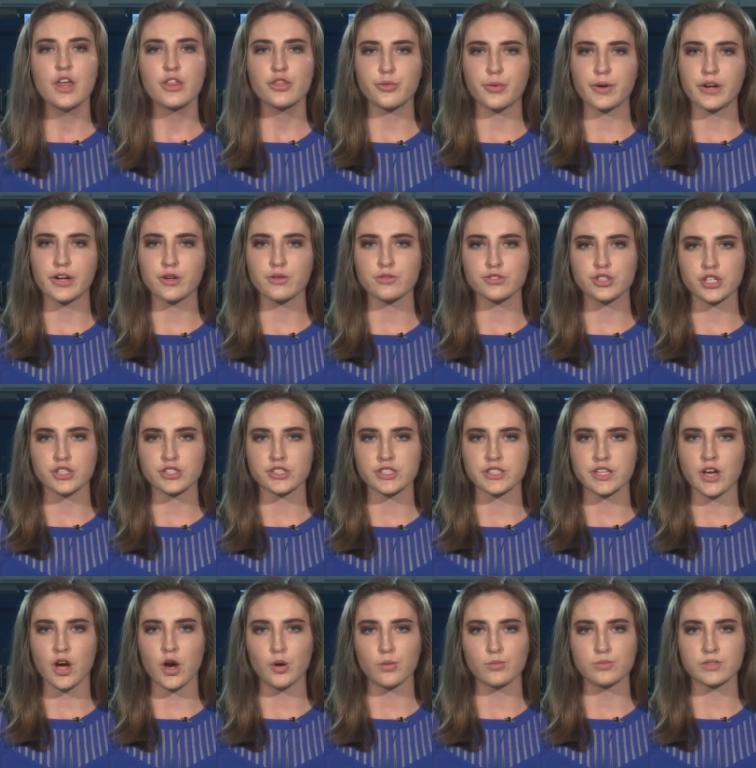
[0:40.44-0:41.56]
Three New Jersey
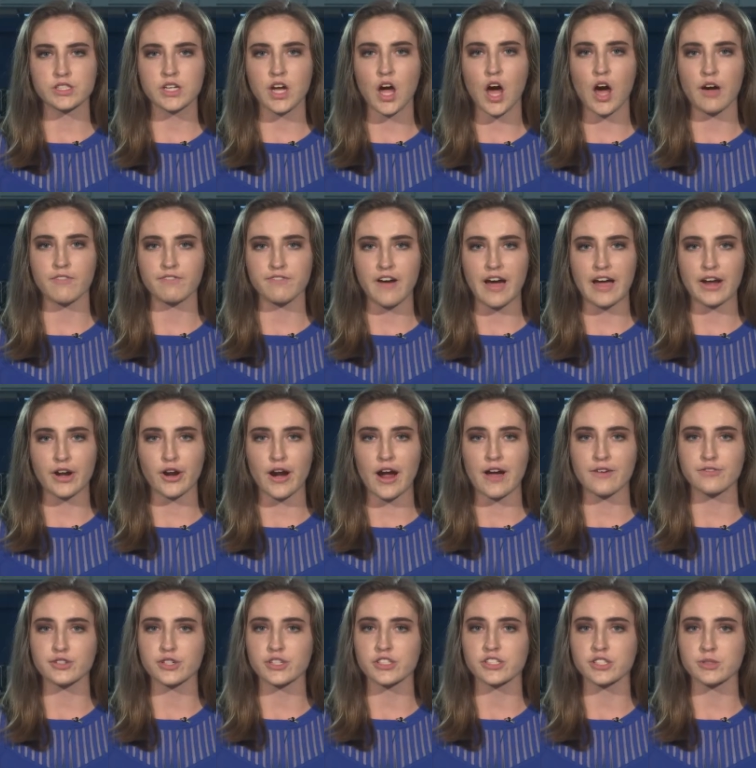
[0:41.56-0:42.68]
homes caught fire
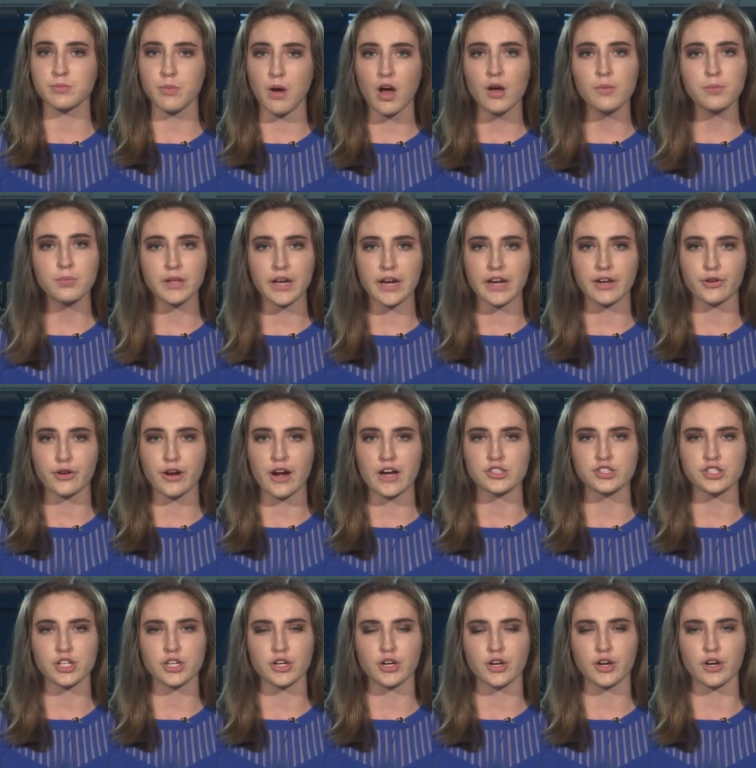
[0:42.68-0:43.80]
after a small plane
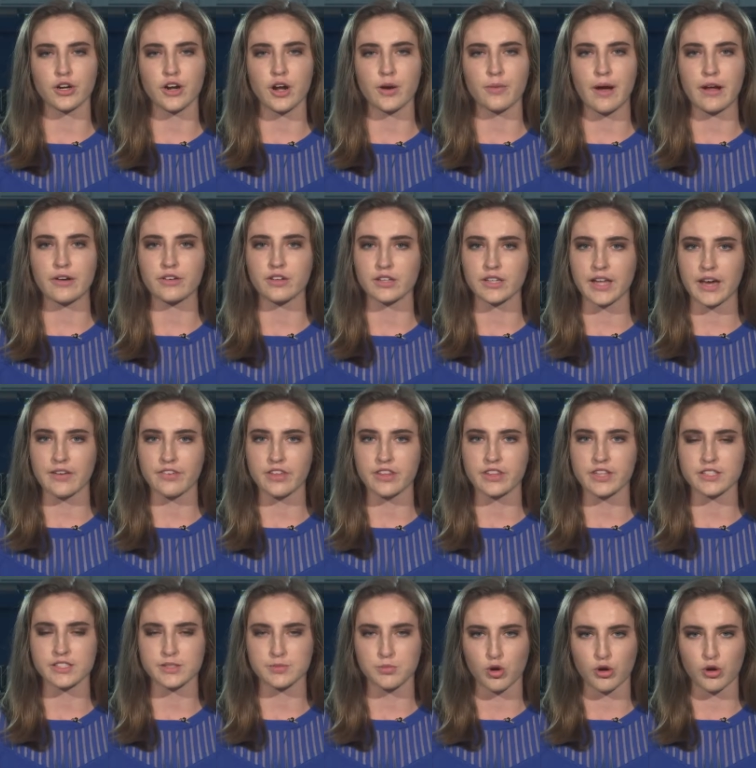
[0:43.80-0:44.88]
crash occurred around 11 this